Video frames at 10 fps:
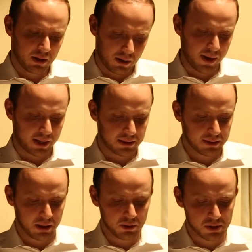Correct.
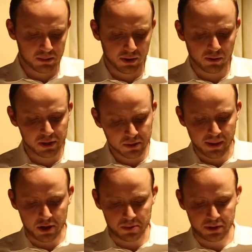I do some of the risk
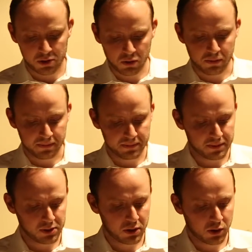management, too.
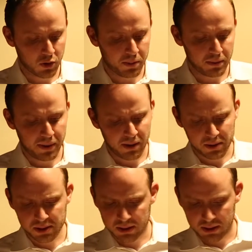So you grew up in
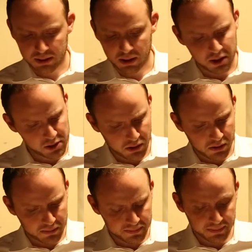Paris and in Oslo?